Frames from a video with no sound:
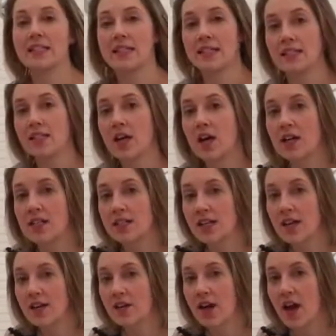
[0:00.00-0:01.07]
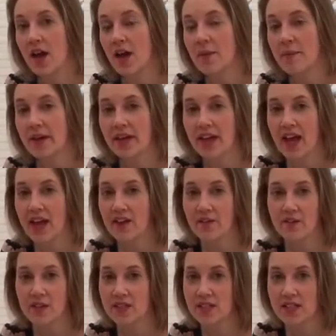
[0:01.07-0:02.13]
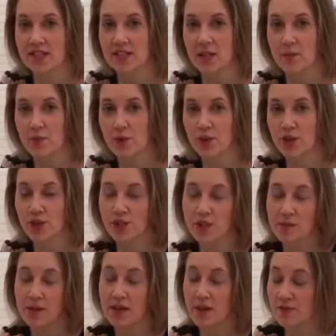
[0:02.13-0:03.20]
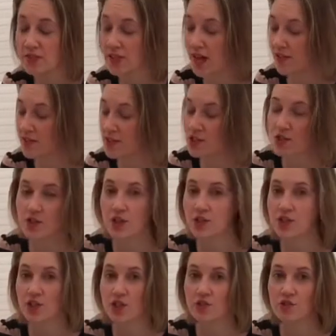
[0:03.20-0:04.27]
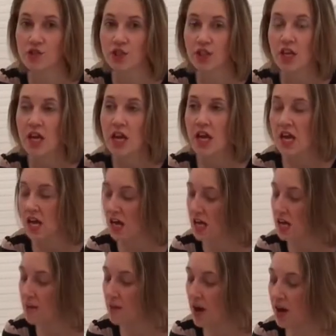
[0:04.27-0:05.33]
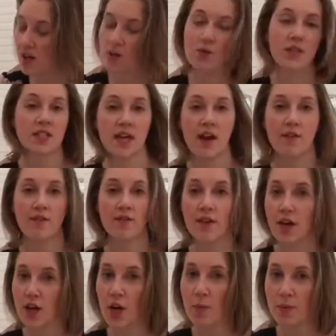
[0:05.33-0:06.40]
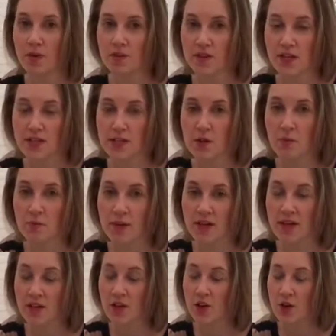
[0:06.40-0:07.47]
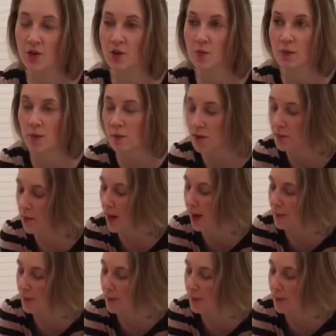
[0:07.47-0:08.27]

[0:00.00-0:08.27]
sanitizer. Again, fantastic product. I mean, obviously having 2 young children, I always have a couple of these on me, normally one in my